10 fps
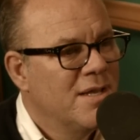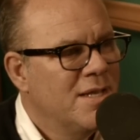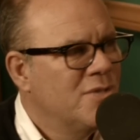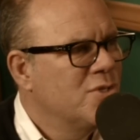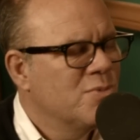
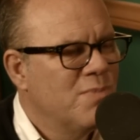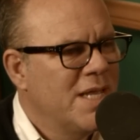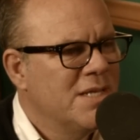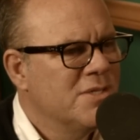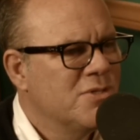he just
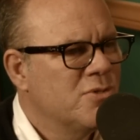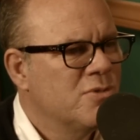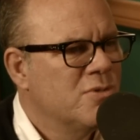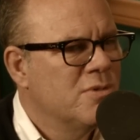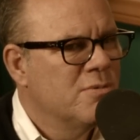made his
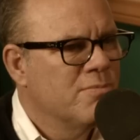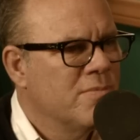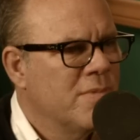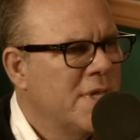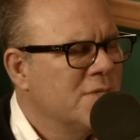
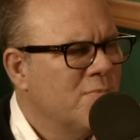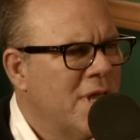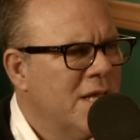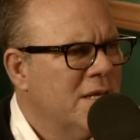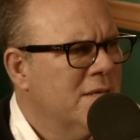
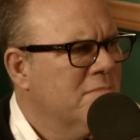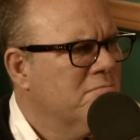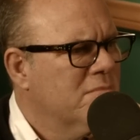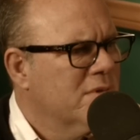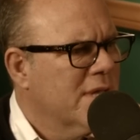mind
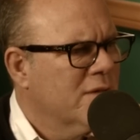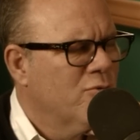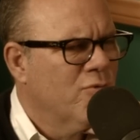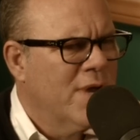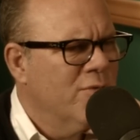and had a
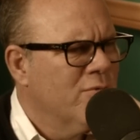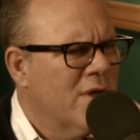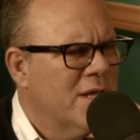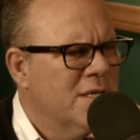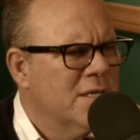great
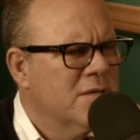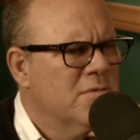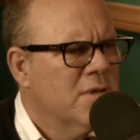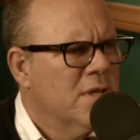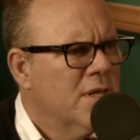run, and
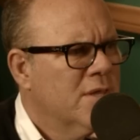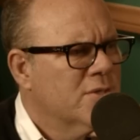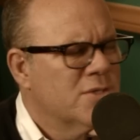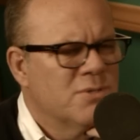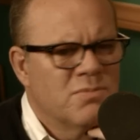
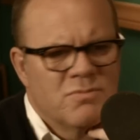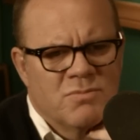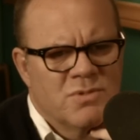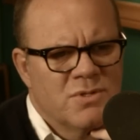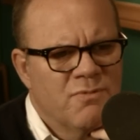this is
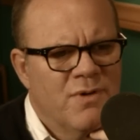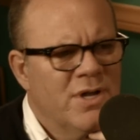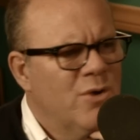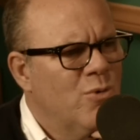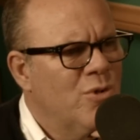
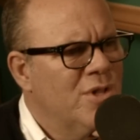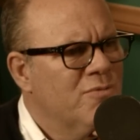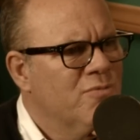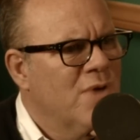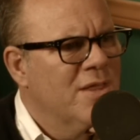very cool.
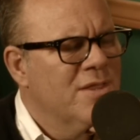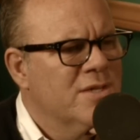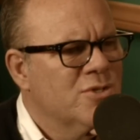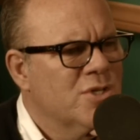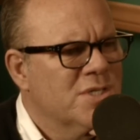And rather
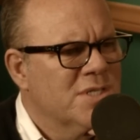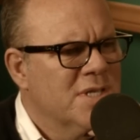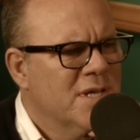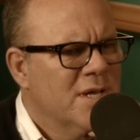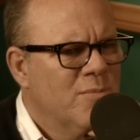than just
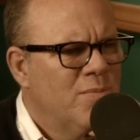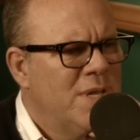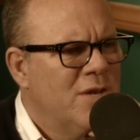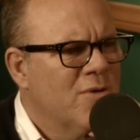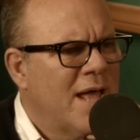
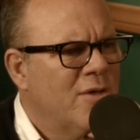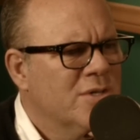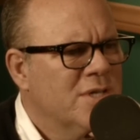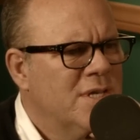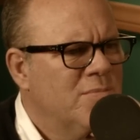peter out
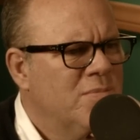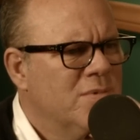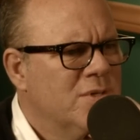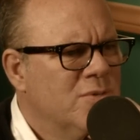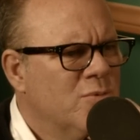and keep
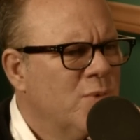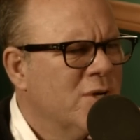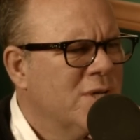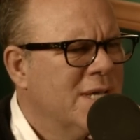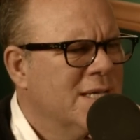doing
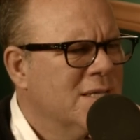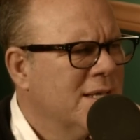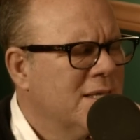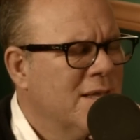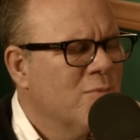weird gigs,
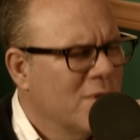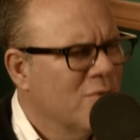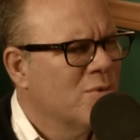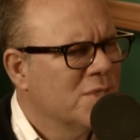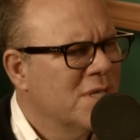like
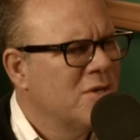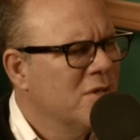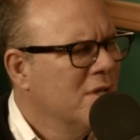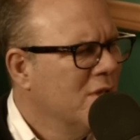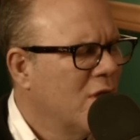there was a
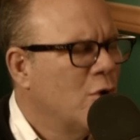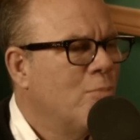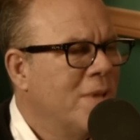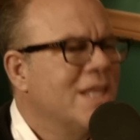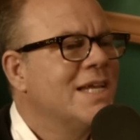
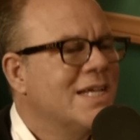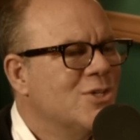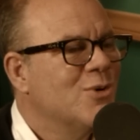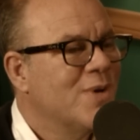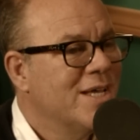nobility
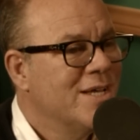to it.